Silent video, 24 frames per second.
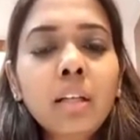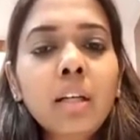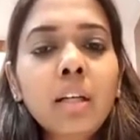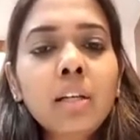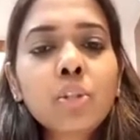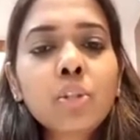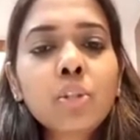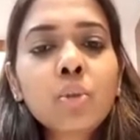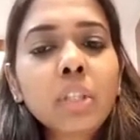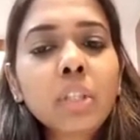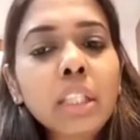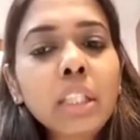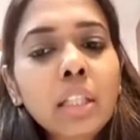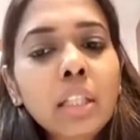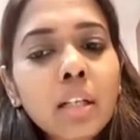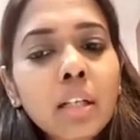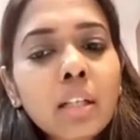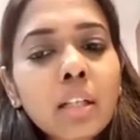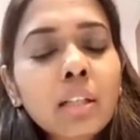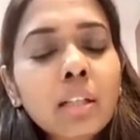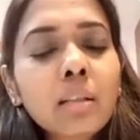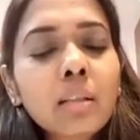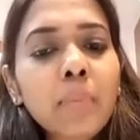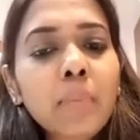So here
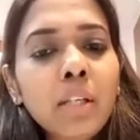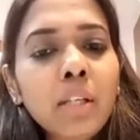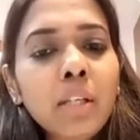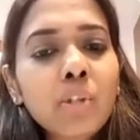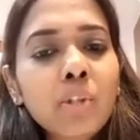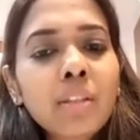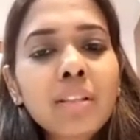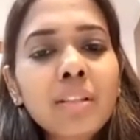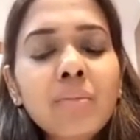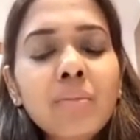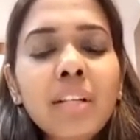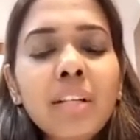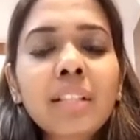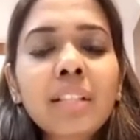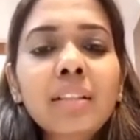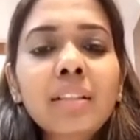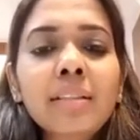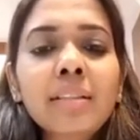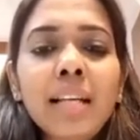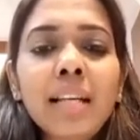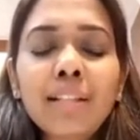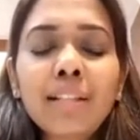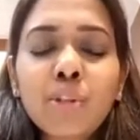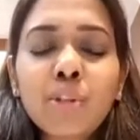the patients where the
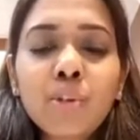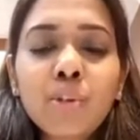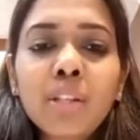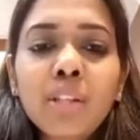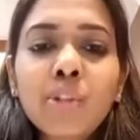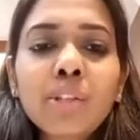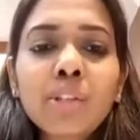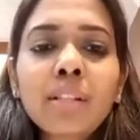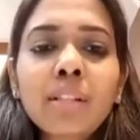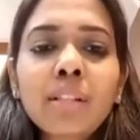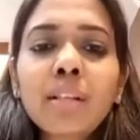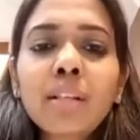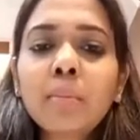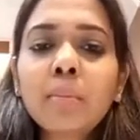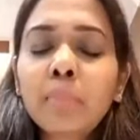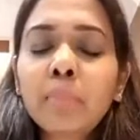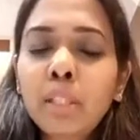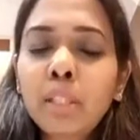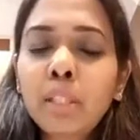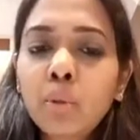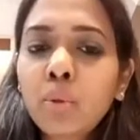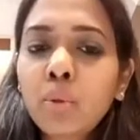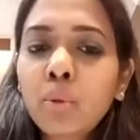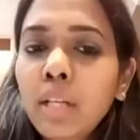saturations are
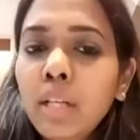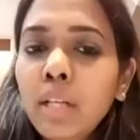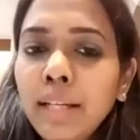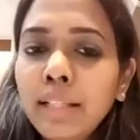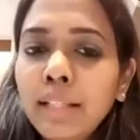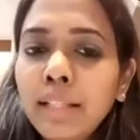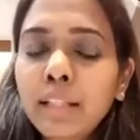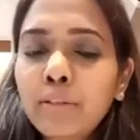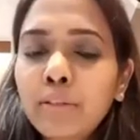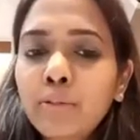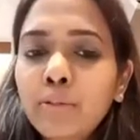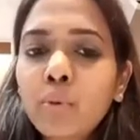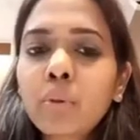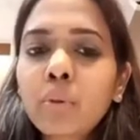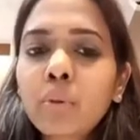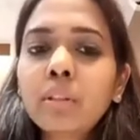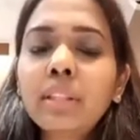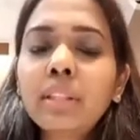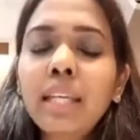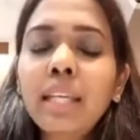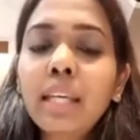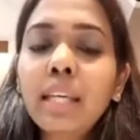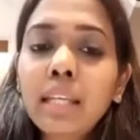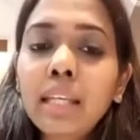below 94,
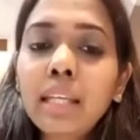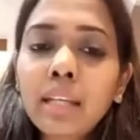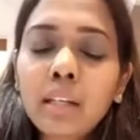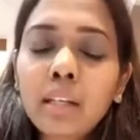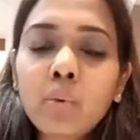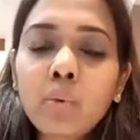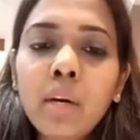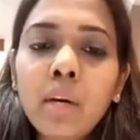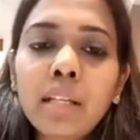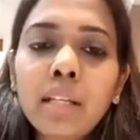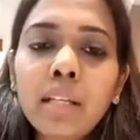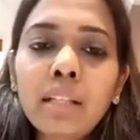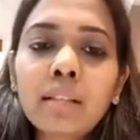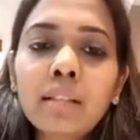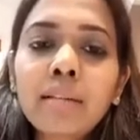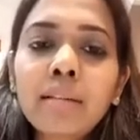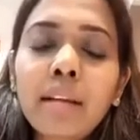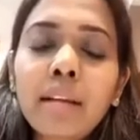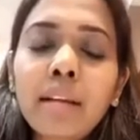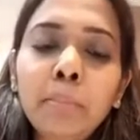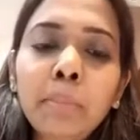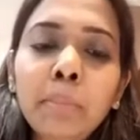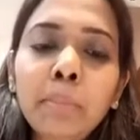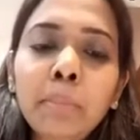they require
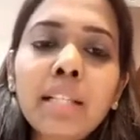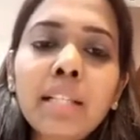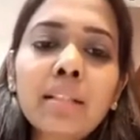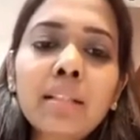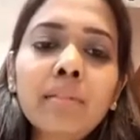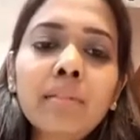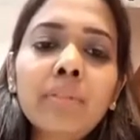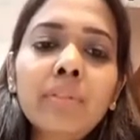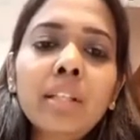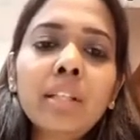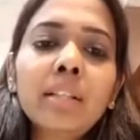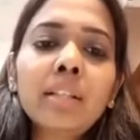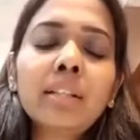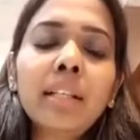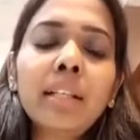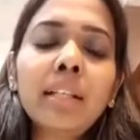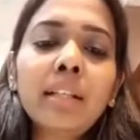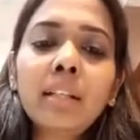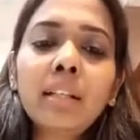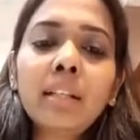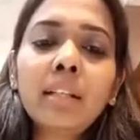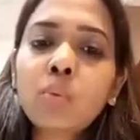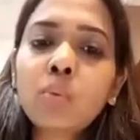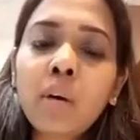remdesivir, they
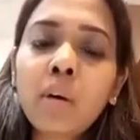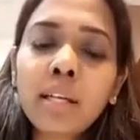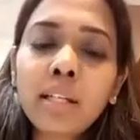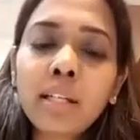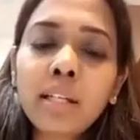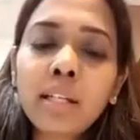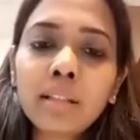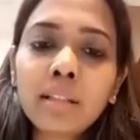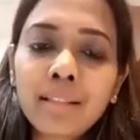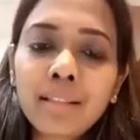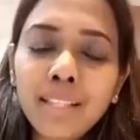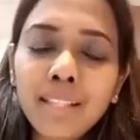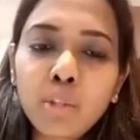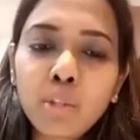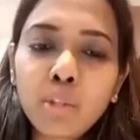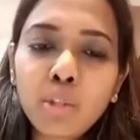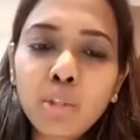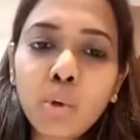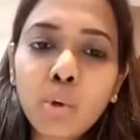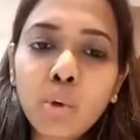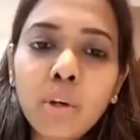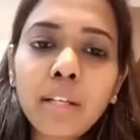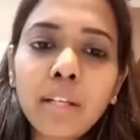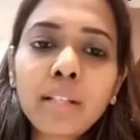require
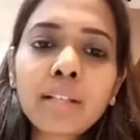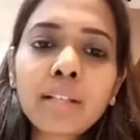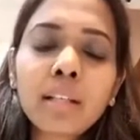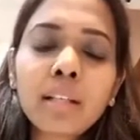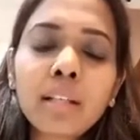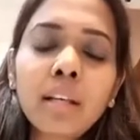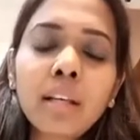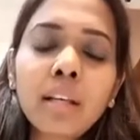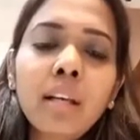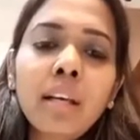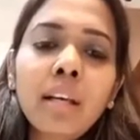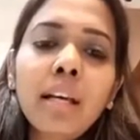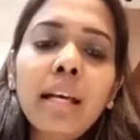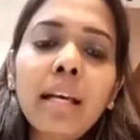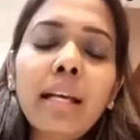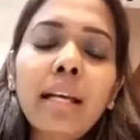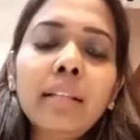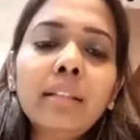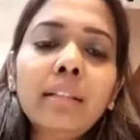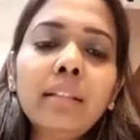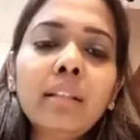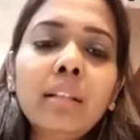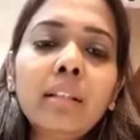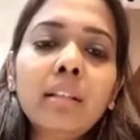steroids, and
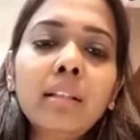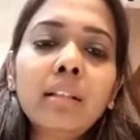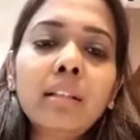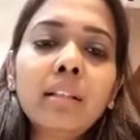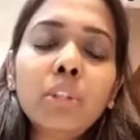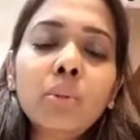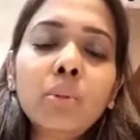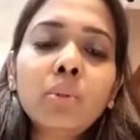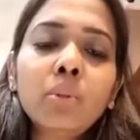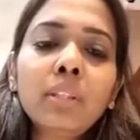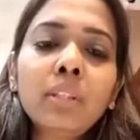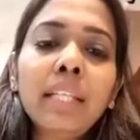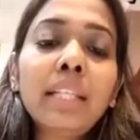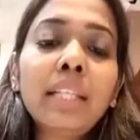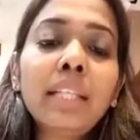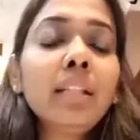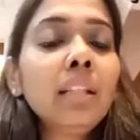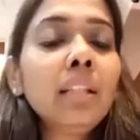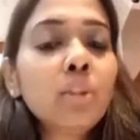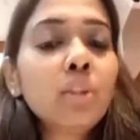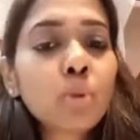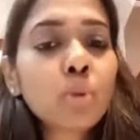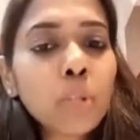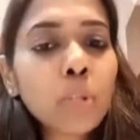uh, you know they need
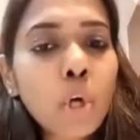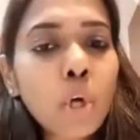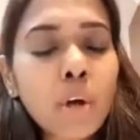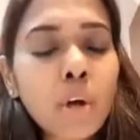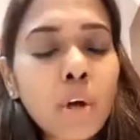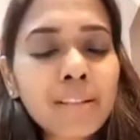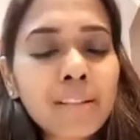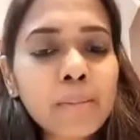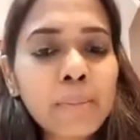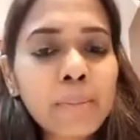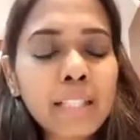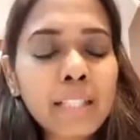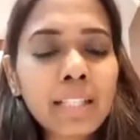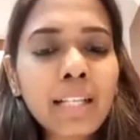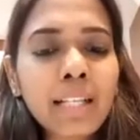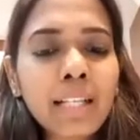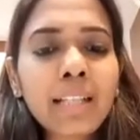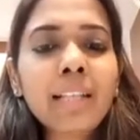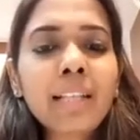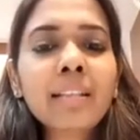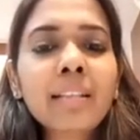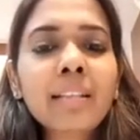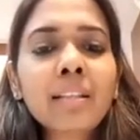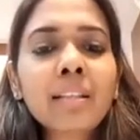to be
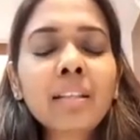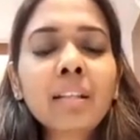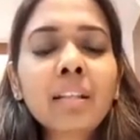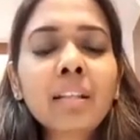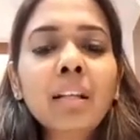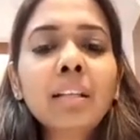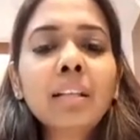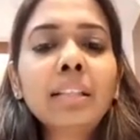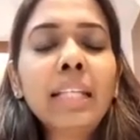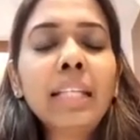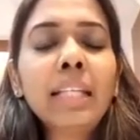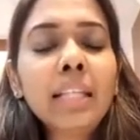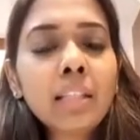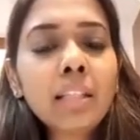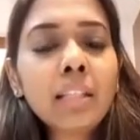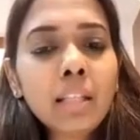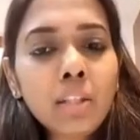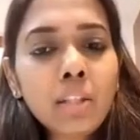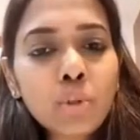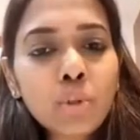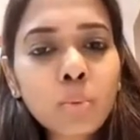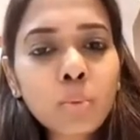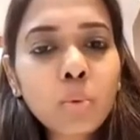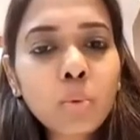hospitalized. They need
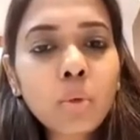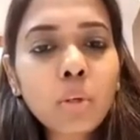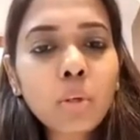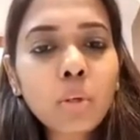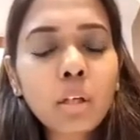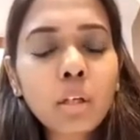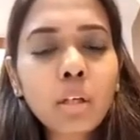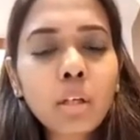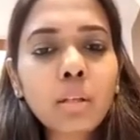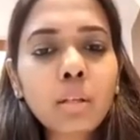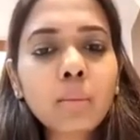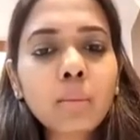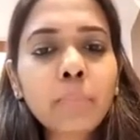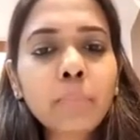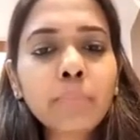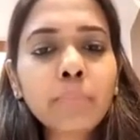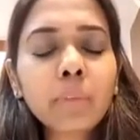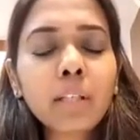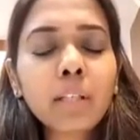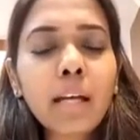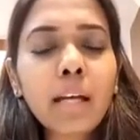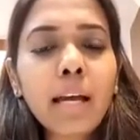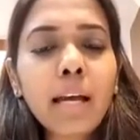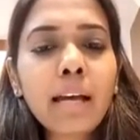to uh,
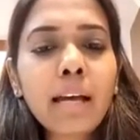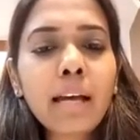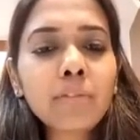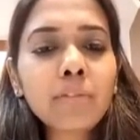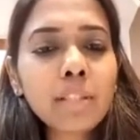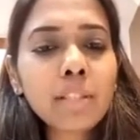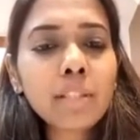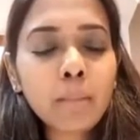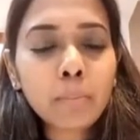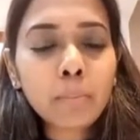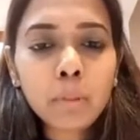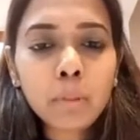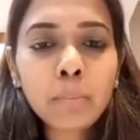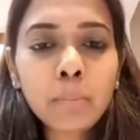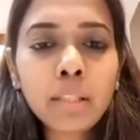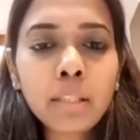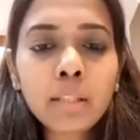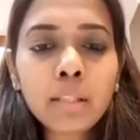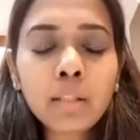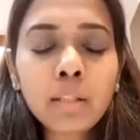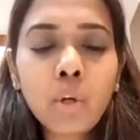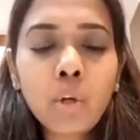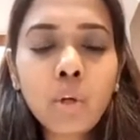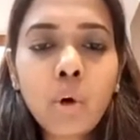have a
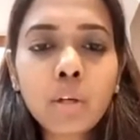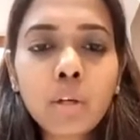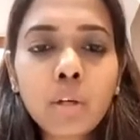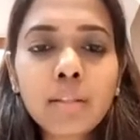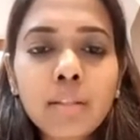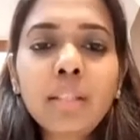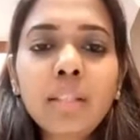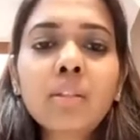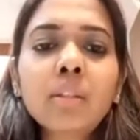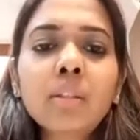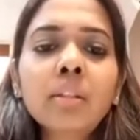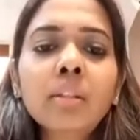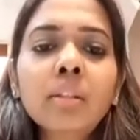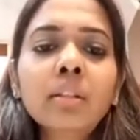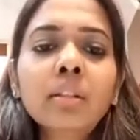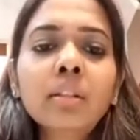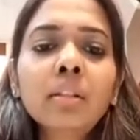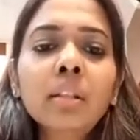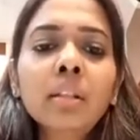supplemental oxygen.